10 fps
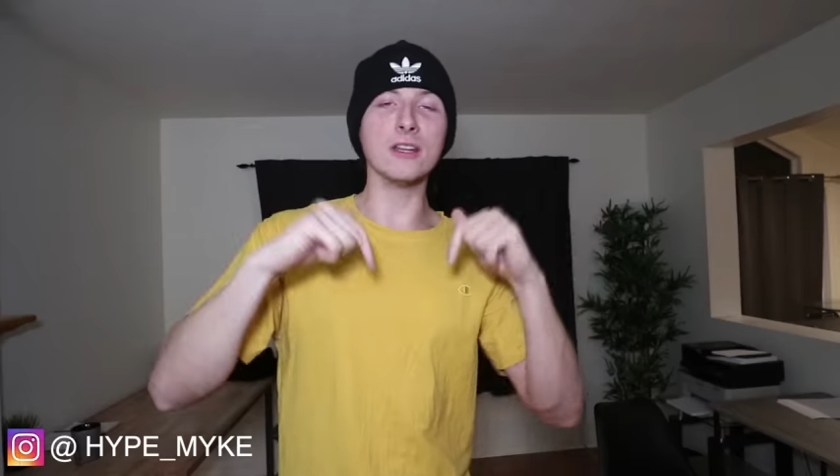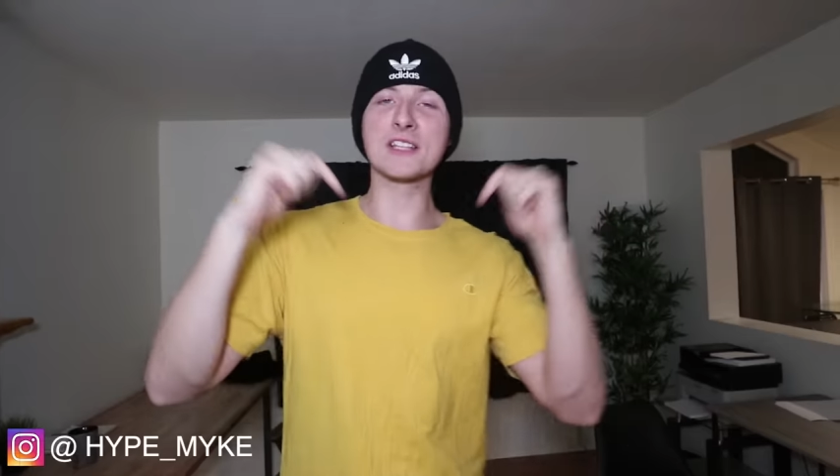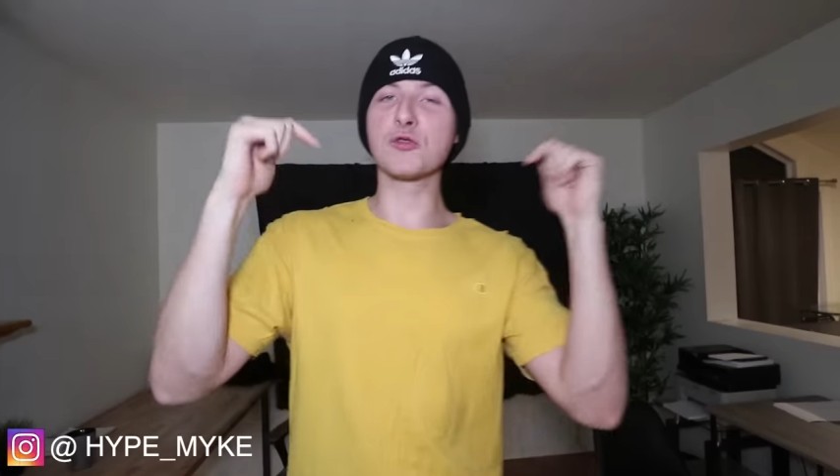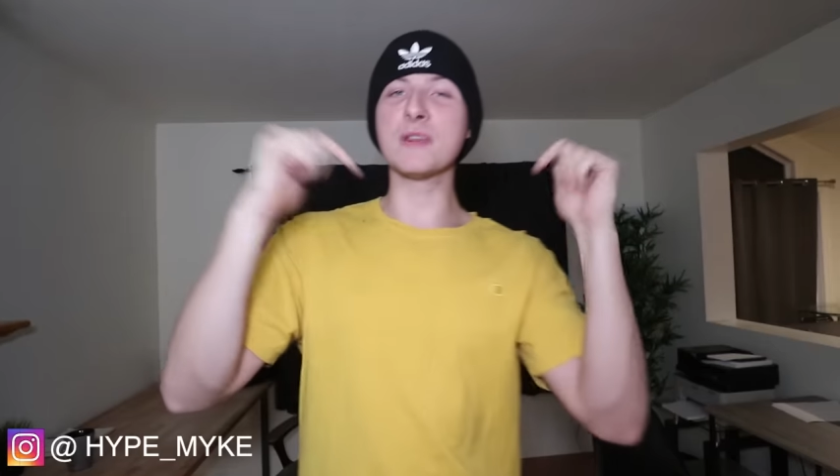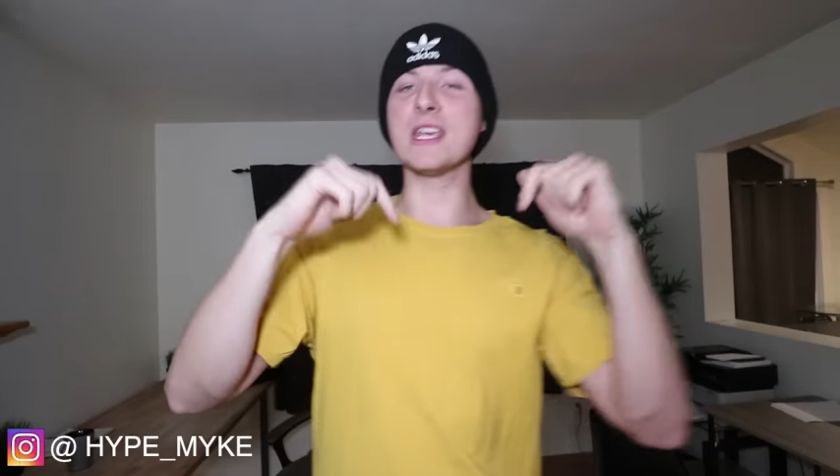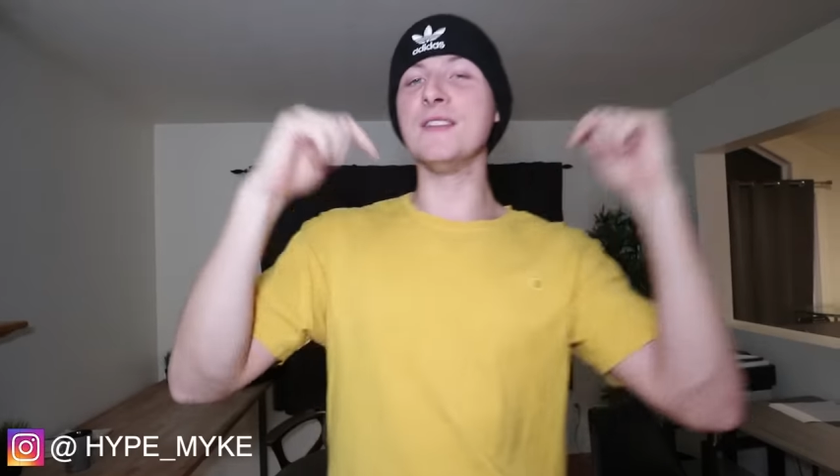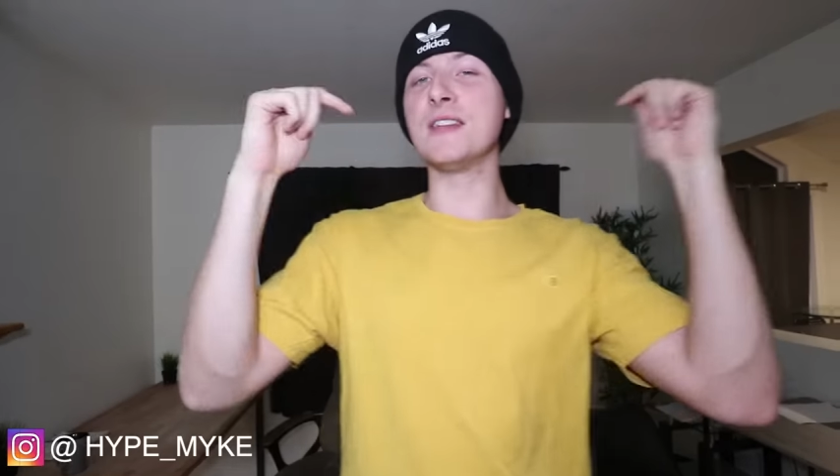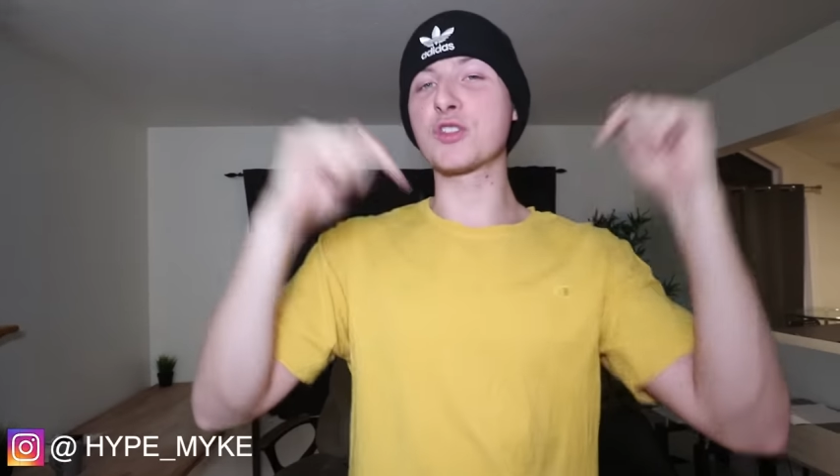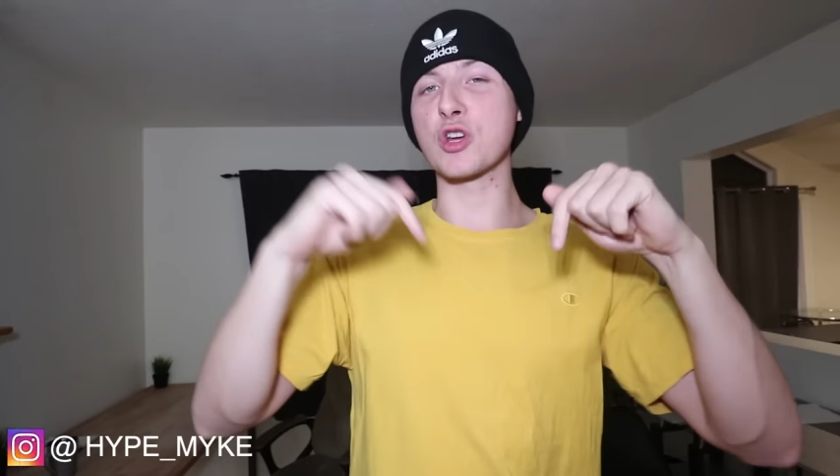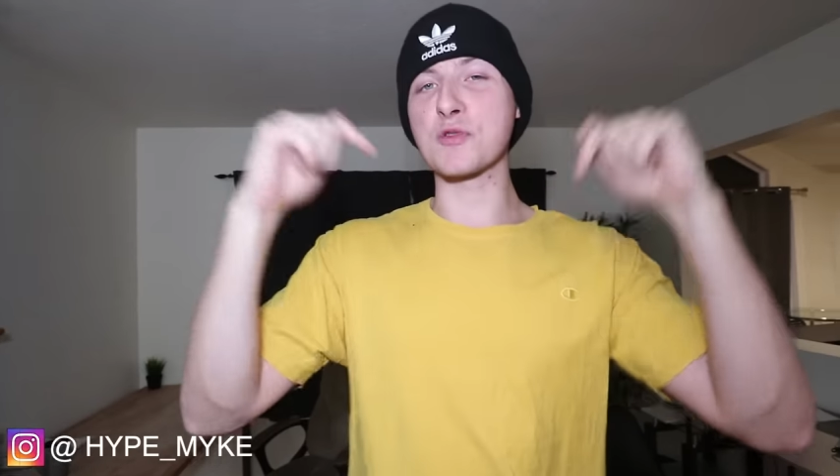links will be in the
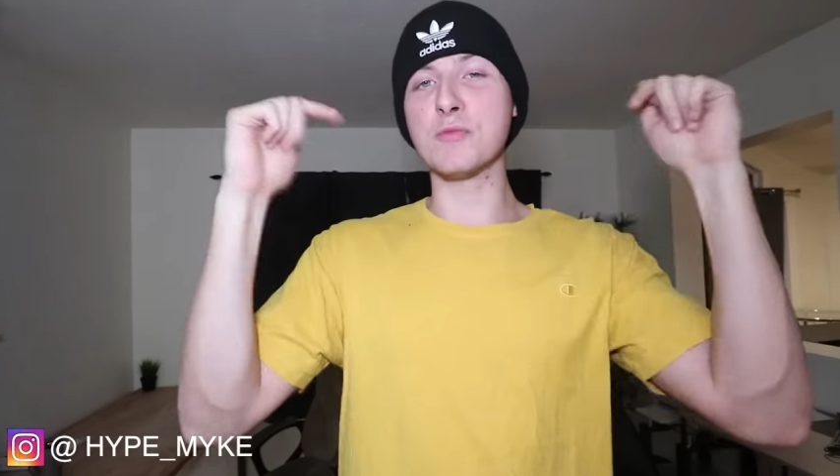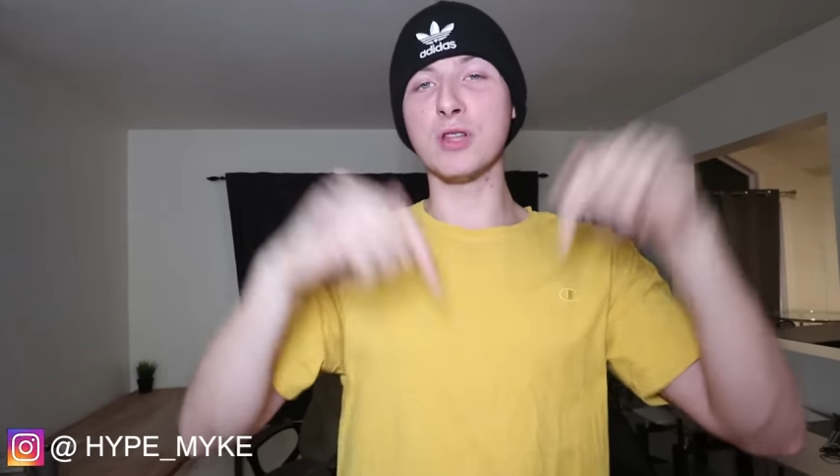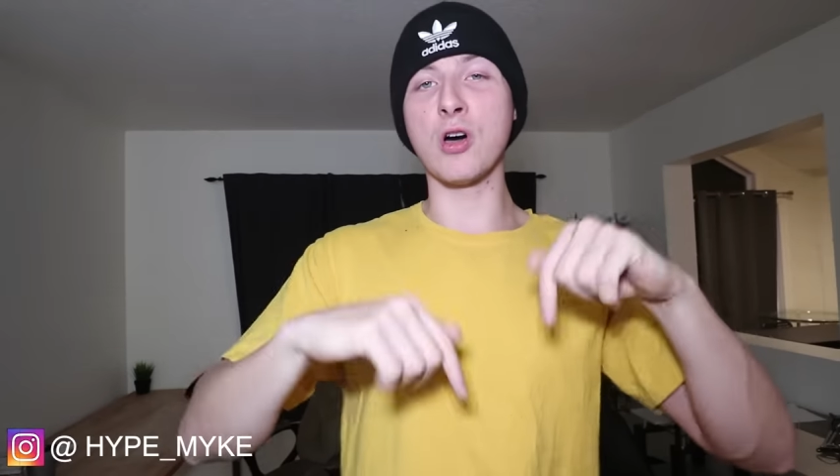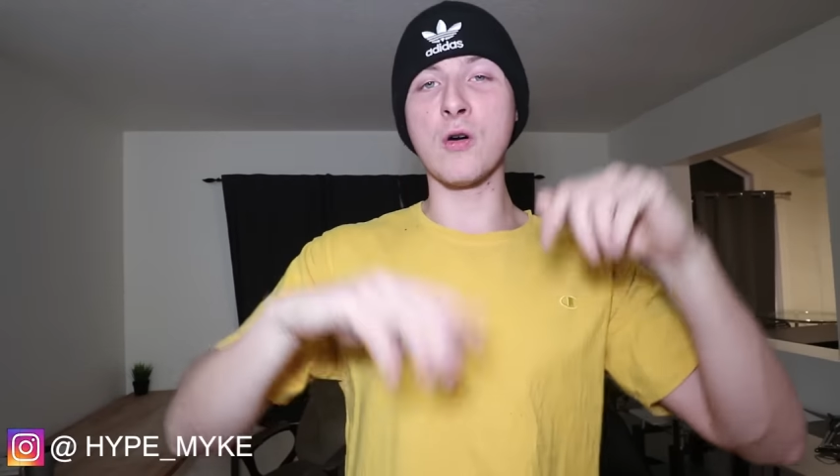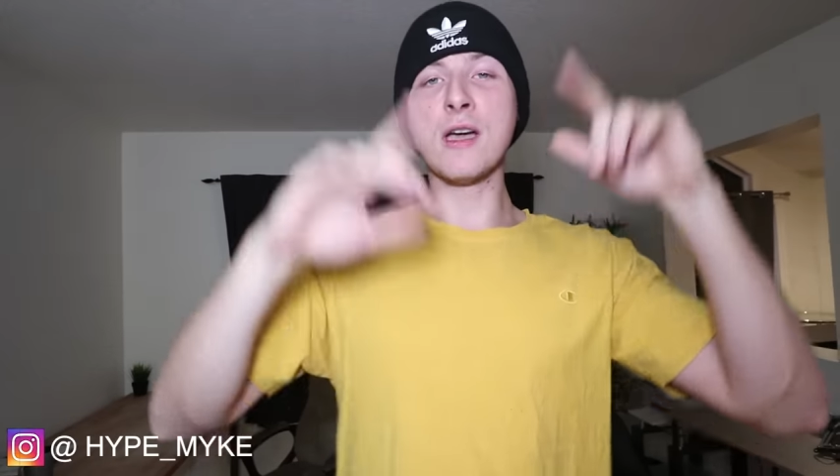description below.